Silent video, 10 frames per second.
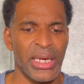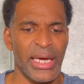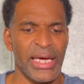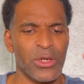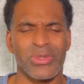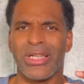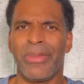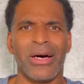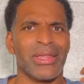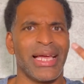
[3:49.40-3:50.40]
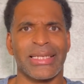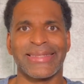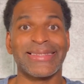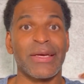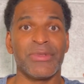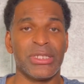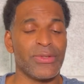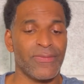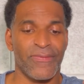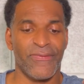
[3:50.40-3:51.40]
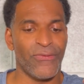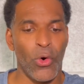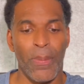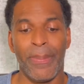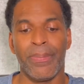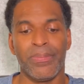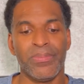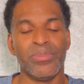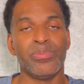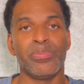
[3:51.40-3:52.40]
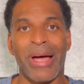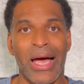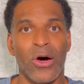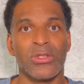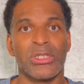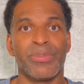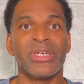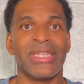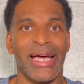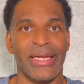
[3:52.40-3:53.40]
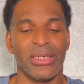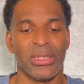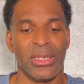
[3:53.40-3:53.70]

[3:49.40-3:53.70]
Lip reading: and it was about like 74 pounds per night.